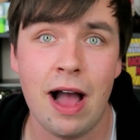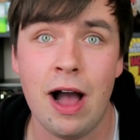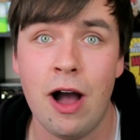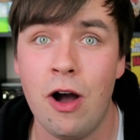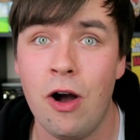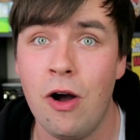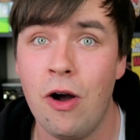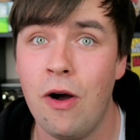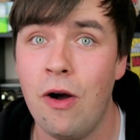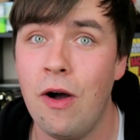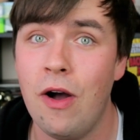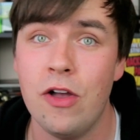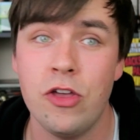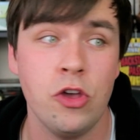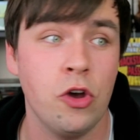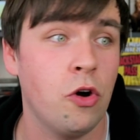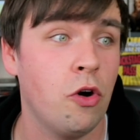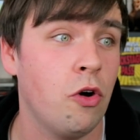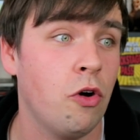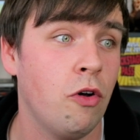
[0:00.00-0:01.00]
oh,
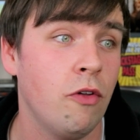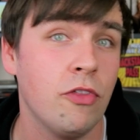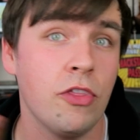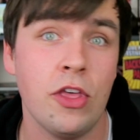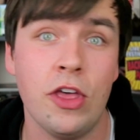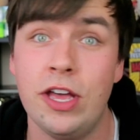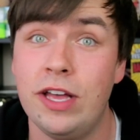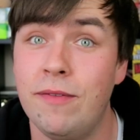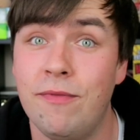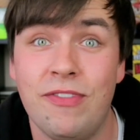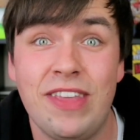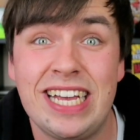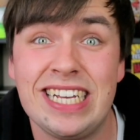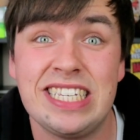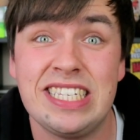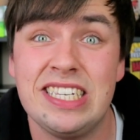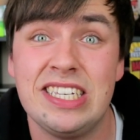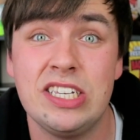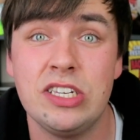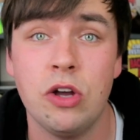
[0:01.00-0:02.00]
you're the
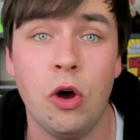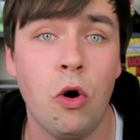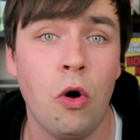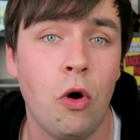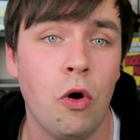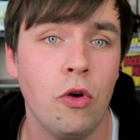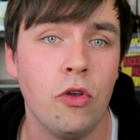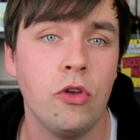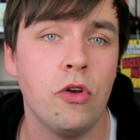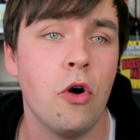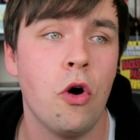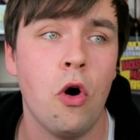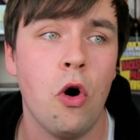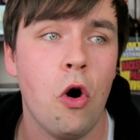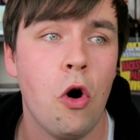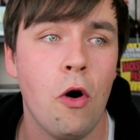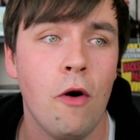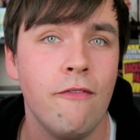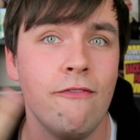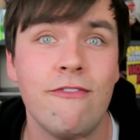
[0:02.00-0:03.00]
this or
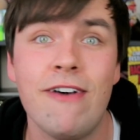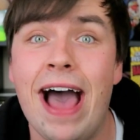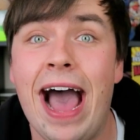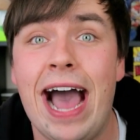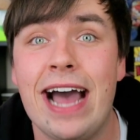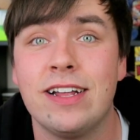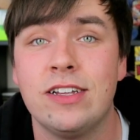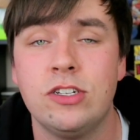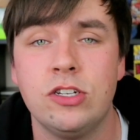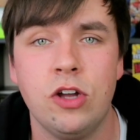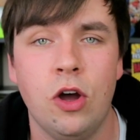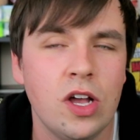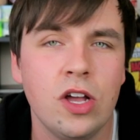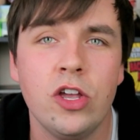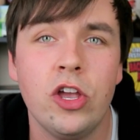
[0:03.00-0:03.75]
you're that.